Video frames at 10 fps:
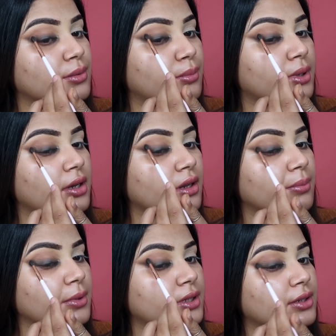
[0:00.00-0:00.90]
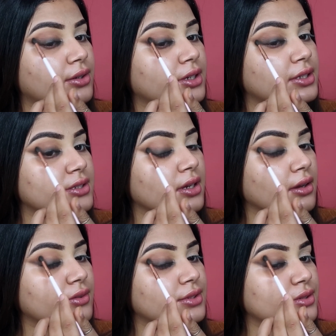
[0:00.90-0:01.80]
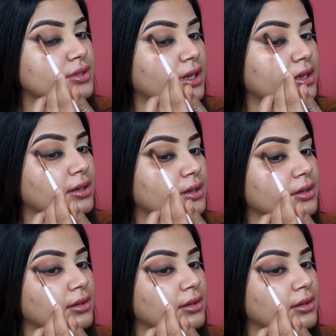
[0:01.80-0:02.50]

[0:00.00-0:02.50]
build up in the crease ever so slightly.